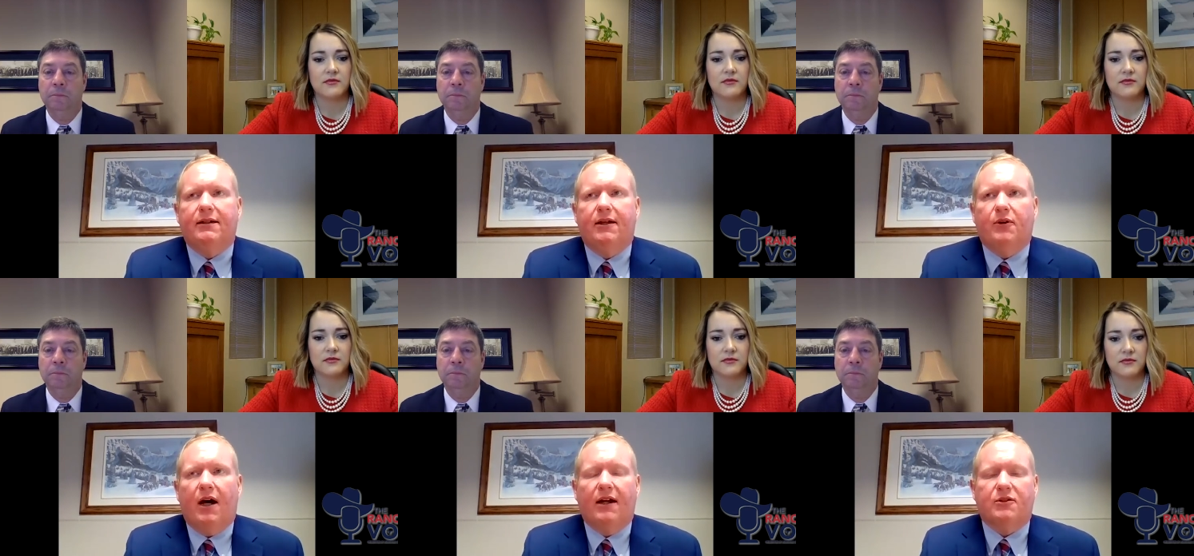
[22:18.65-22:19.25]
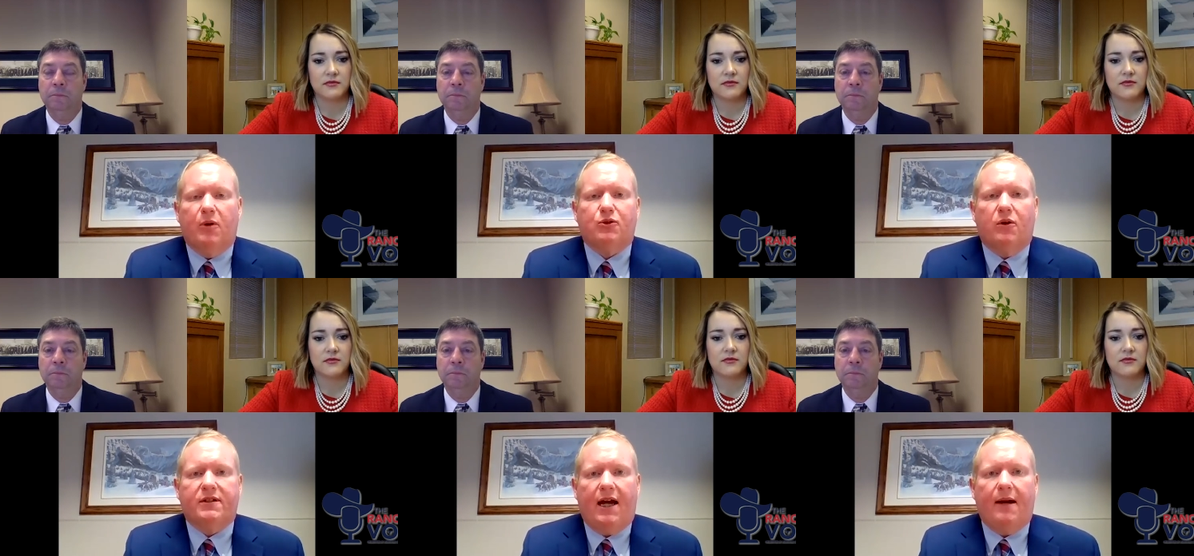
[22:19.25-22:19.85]
Speaker 1: Uh, you know,
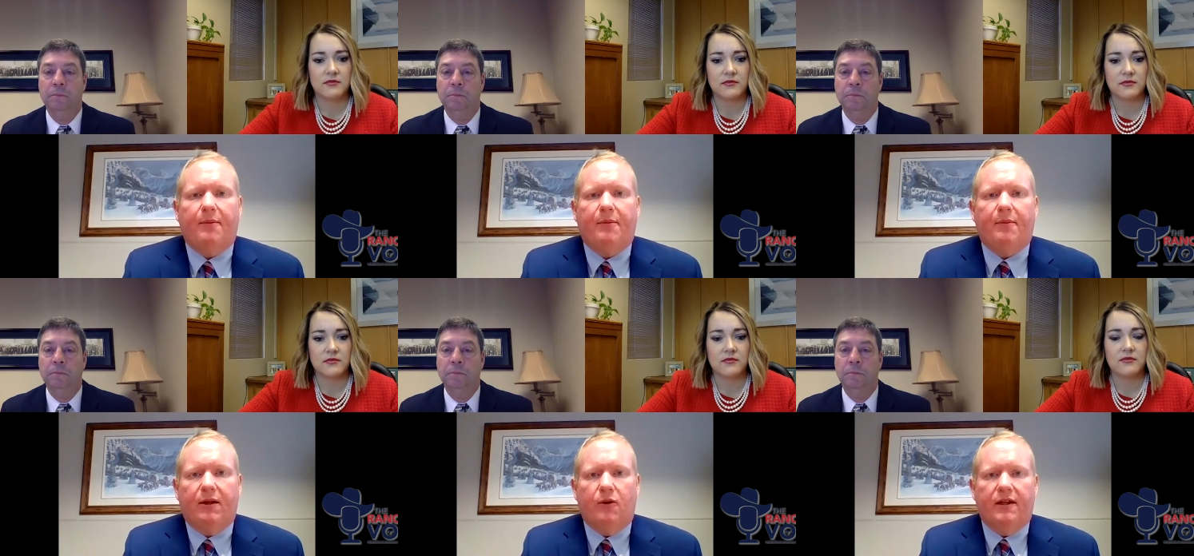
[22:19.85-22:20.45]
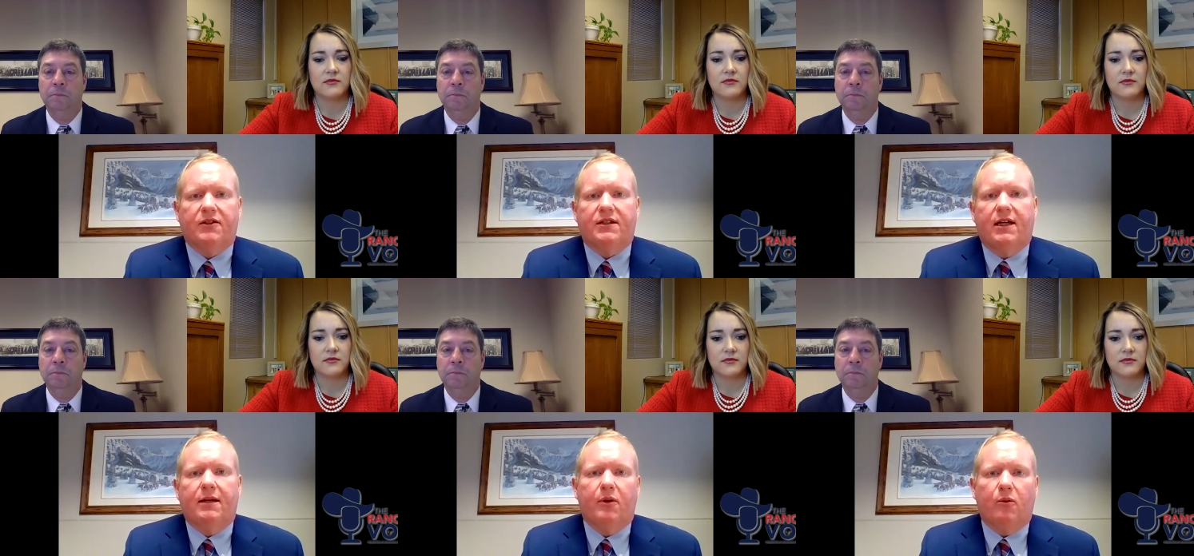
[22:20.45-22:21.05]
not as much what's happening
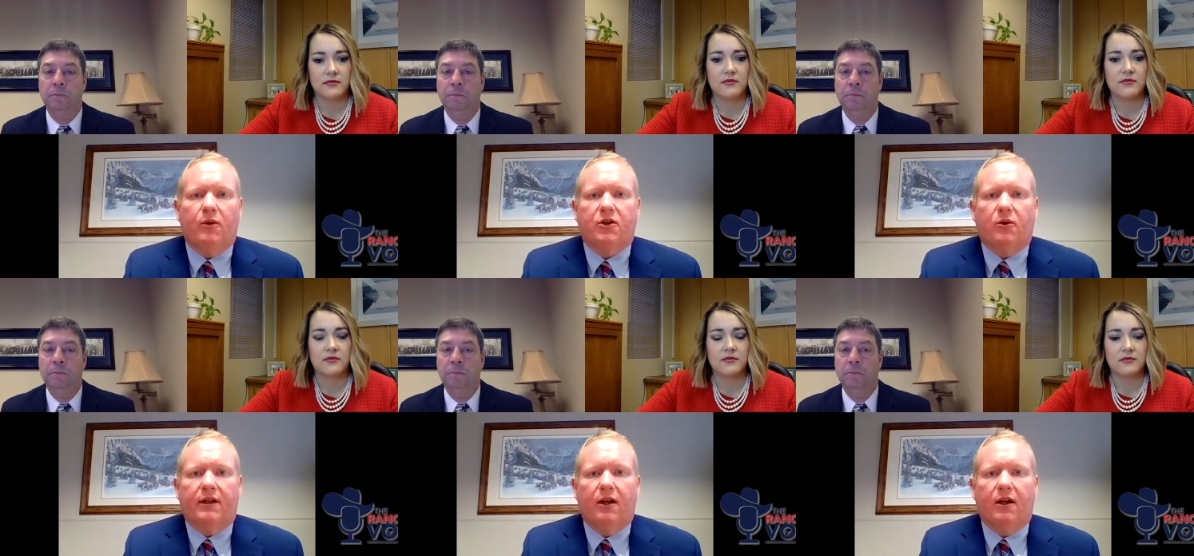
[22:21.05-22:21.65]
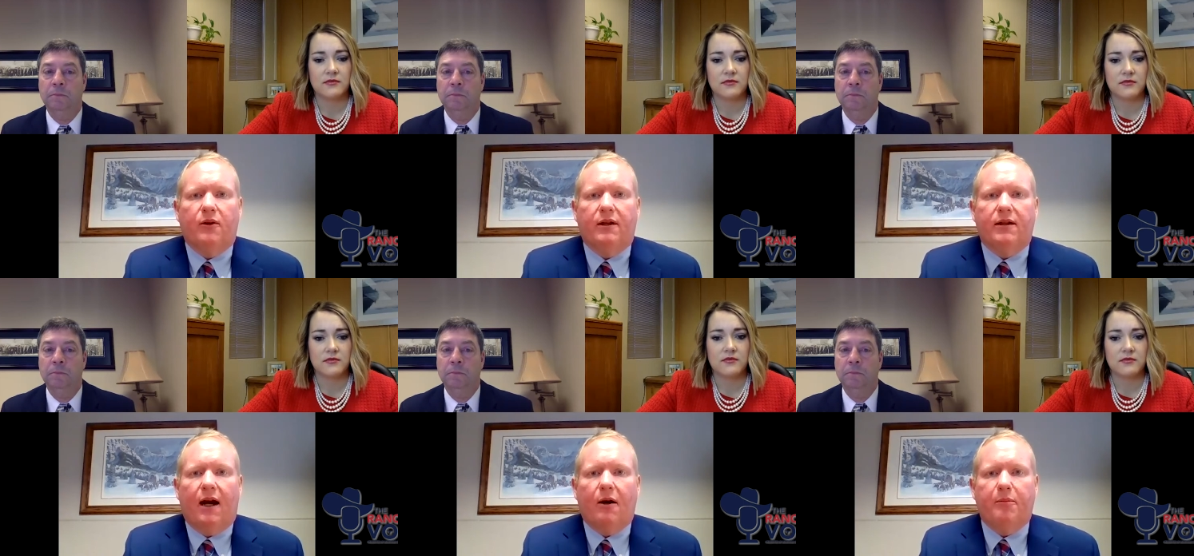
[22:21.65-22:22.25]
within the state, but we
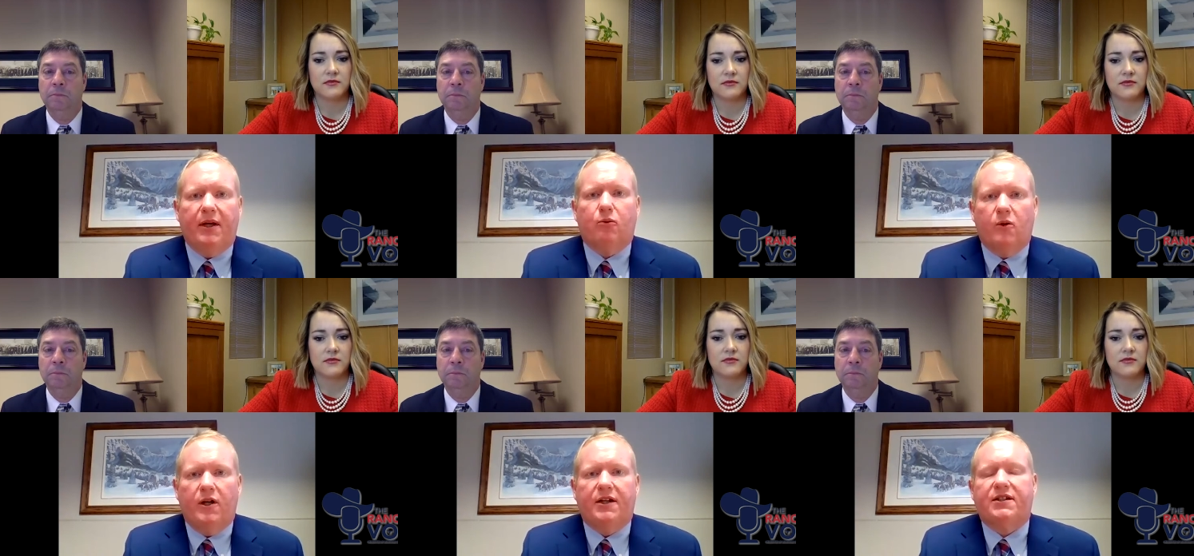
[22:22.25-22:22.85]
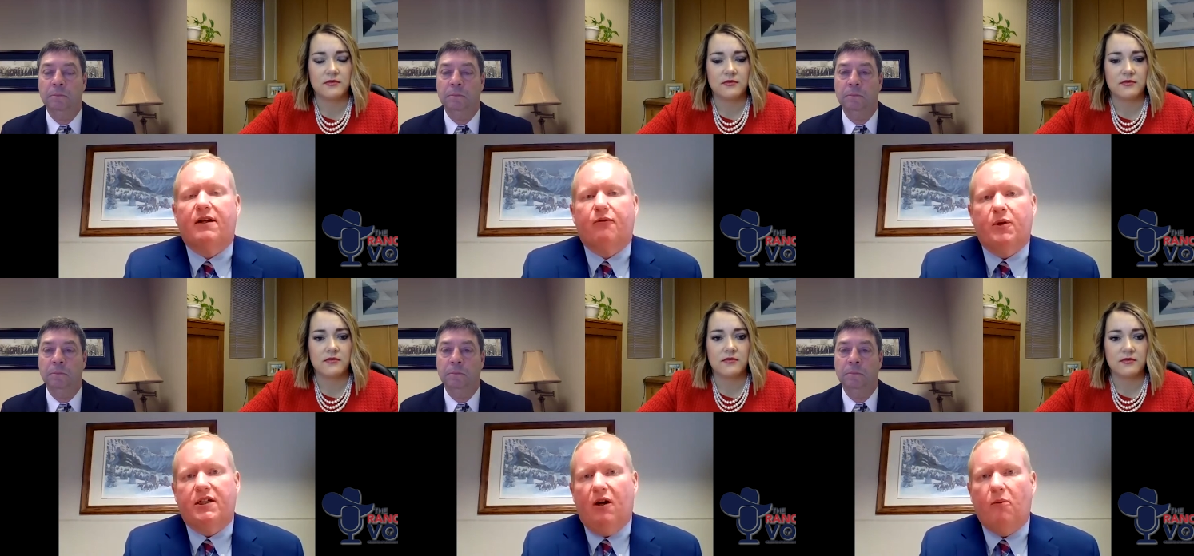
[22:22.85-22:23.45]
certainly know that our big
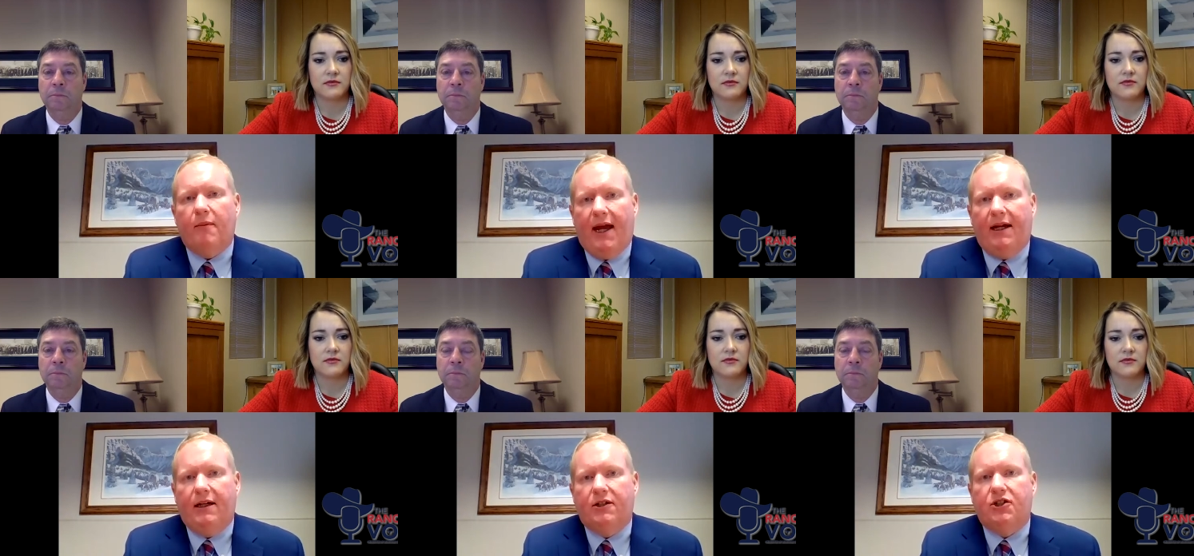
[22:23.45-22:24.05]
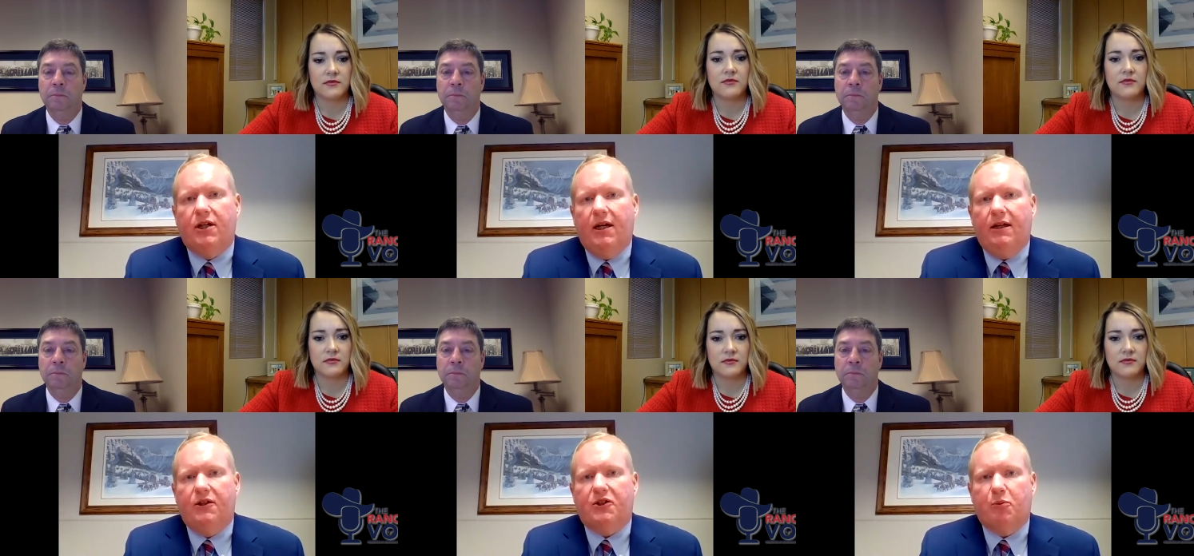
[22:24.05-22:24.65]
risk if we don't manage